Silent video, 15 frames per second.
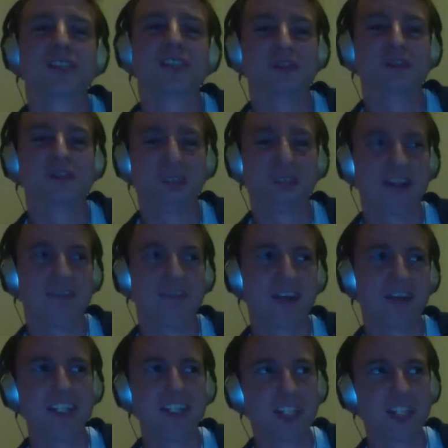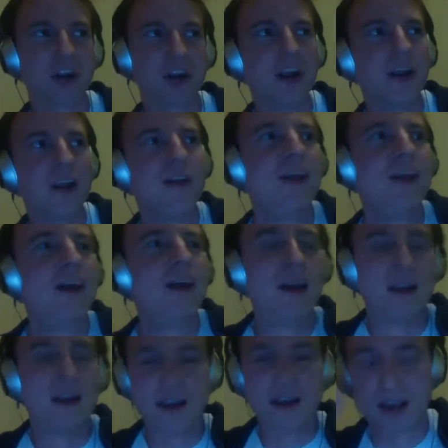like an adventure.
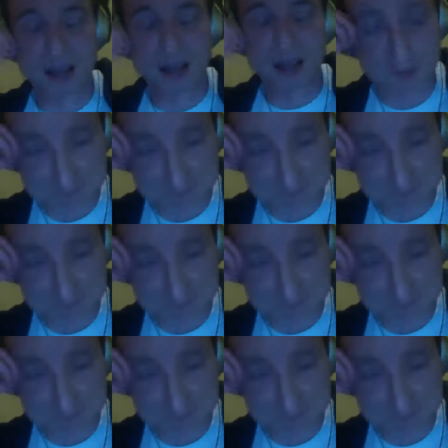And